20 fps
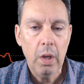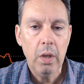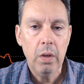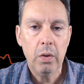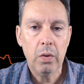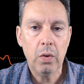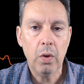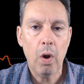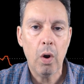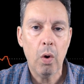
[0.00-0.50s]

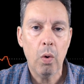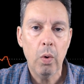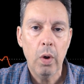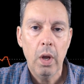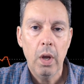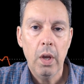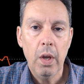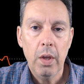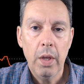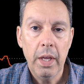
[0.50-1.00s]
So
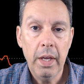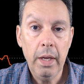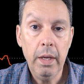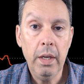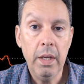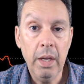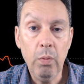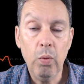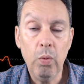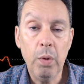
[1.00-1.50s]

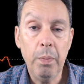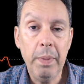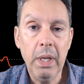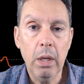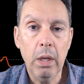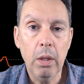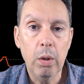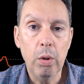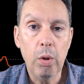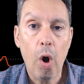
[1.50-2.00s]
it would be
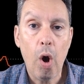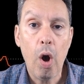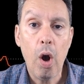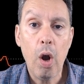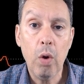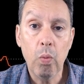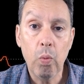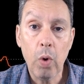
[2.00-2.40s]
a long